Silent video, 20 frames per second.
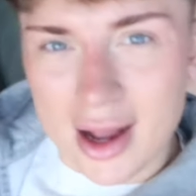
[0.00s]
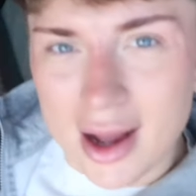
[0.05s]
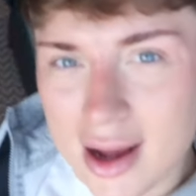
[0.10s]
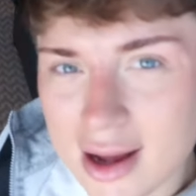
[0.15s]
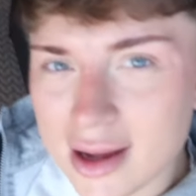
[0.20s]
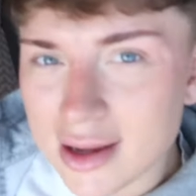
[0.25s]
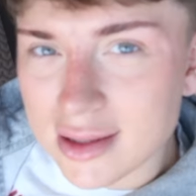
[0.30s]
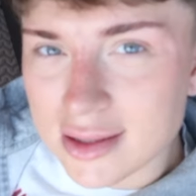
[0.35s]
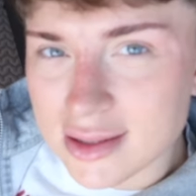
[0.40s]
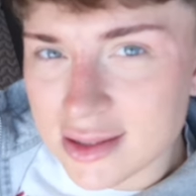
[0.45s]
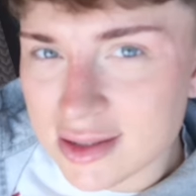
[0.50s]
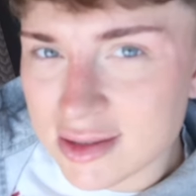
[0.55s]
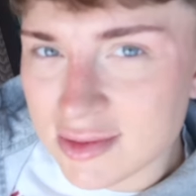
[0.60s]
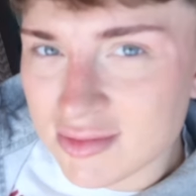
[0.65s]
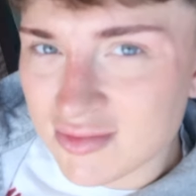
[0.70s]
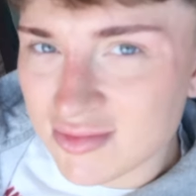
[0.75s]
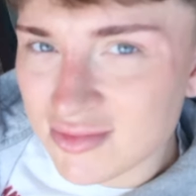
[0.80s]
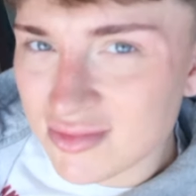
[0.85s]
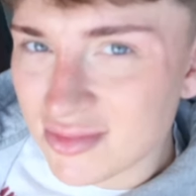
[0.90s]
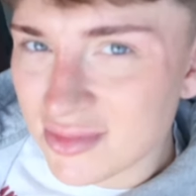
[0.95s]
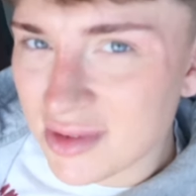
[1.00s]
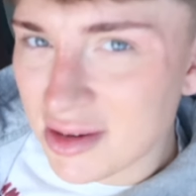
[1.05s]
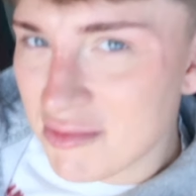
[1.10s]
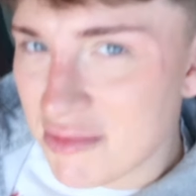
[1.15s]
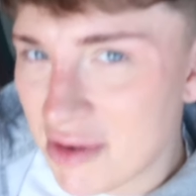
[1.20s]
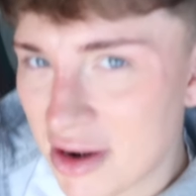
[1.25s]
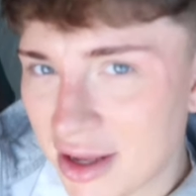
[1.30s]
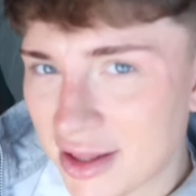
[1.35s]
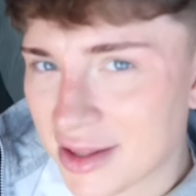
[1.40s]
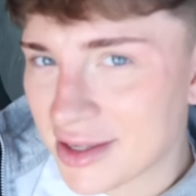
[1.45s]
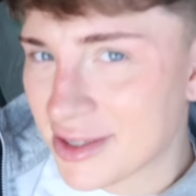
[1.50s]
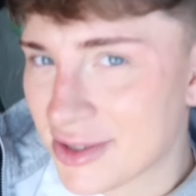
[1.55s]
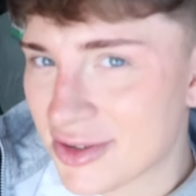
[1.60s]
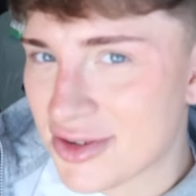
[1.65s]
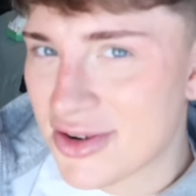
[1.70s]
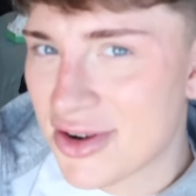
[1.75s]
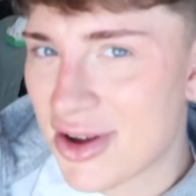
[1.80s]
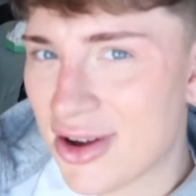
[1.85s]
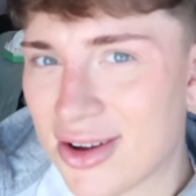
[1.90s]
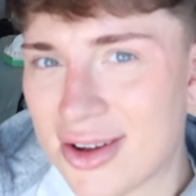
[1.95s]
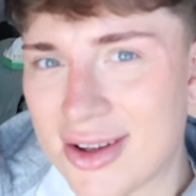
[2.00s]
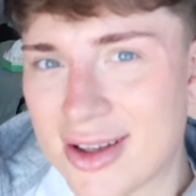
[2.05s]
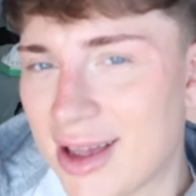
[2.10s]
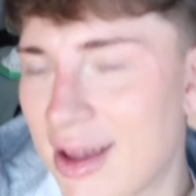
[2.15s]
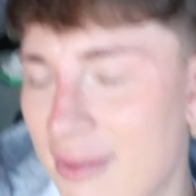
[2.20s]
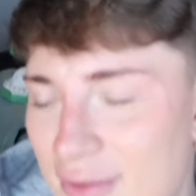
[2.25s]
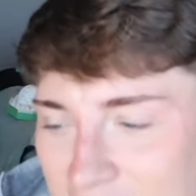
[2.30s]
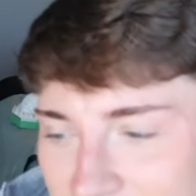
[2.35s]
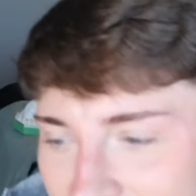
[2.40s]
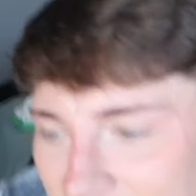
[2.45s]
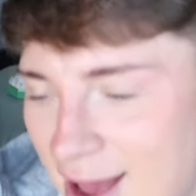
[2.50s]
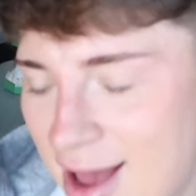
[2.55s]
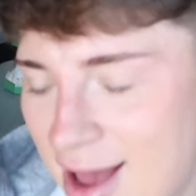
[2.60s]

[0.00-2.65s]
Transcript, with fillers: guys, I'm really just not giving